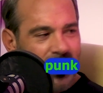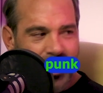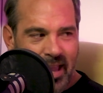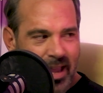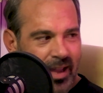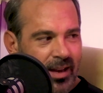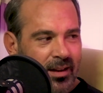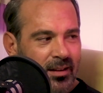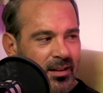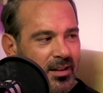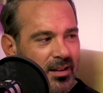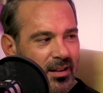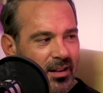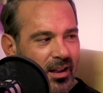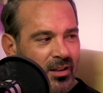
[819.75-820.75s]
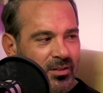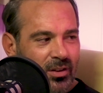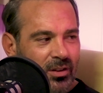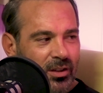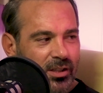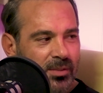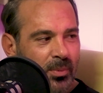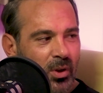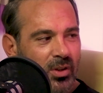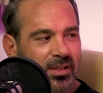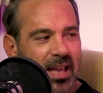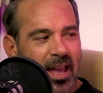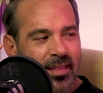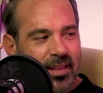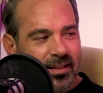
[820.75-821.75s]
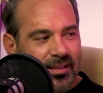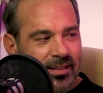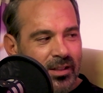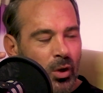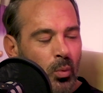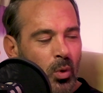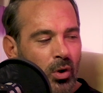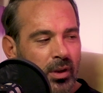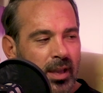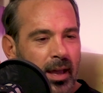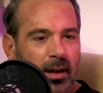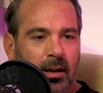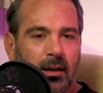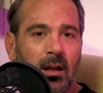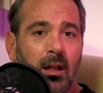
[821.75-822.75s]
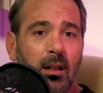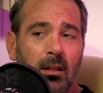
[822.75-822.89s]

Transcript: head until it explodes, and they still won't get it.